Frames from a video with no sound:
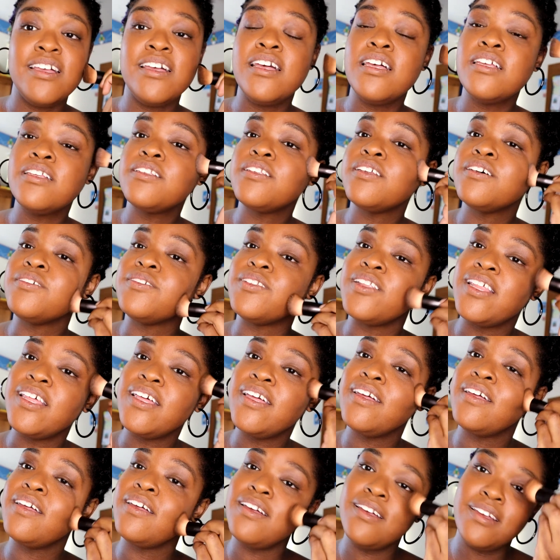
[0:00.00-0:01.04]
And so
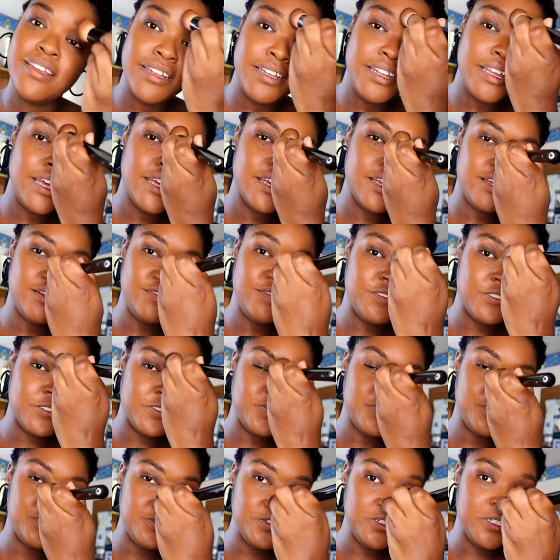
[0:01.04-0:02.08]
then I got
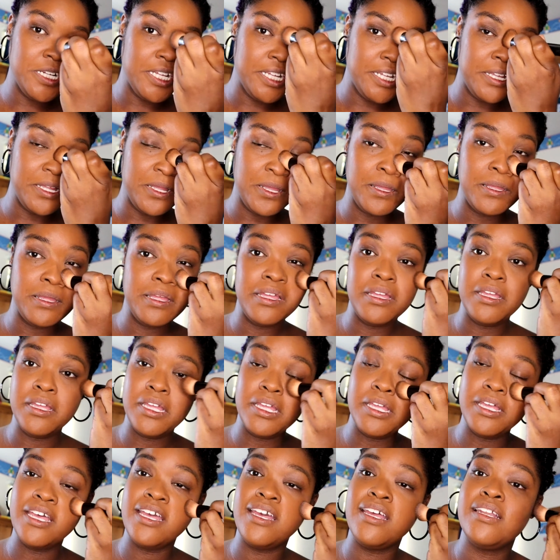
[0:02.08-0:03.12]
440,
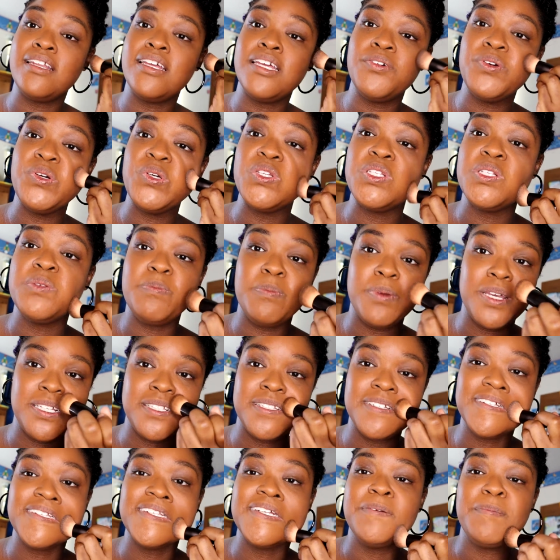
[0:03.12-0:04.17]
and it was
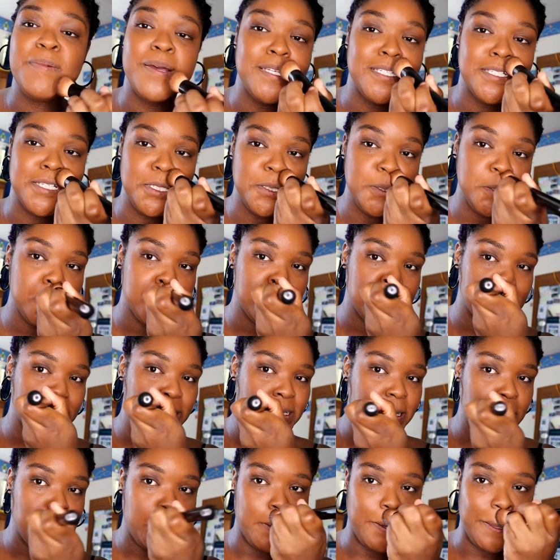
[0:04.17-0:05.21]
basically my skin
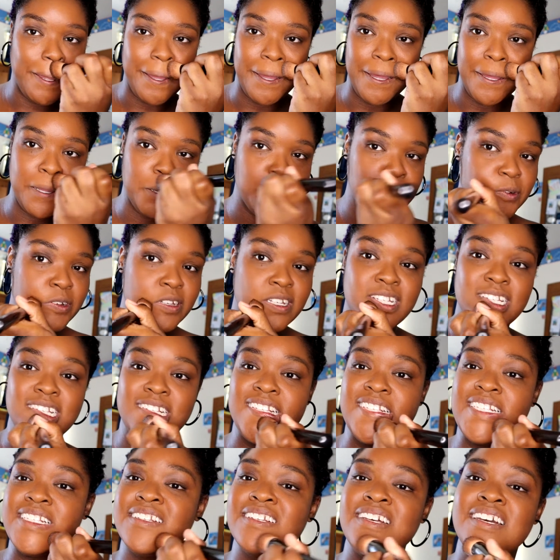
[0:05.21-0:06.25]
tone, and I
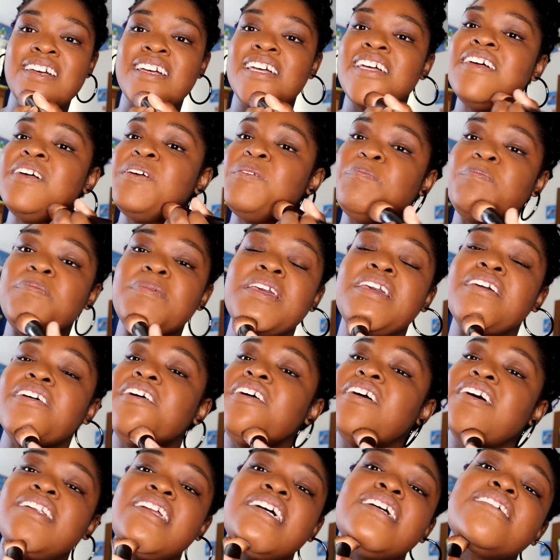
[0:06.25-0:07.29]
was
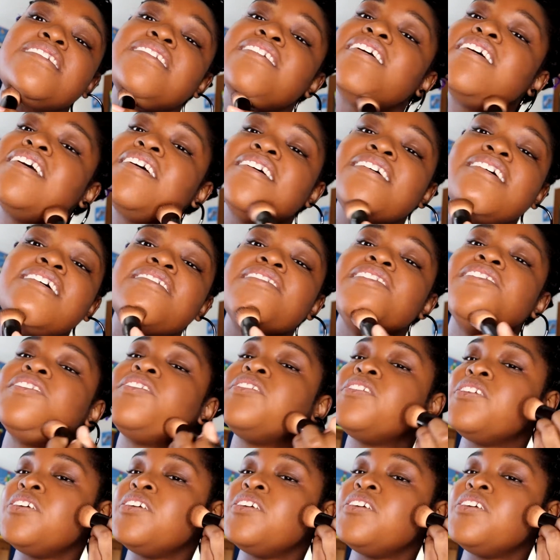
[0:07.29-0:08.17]
beyond excited.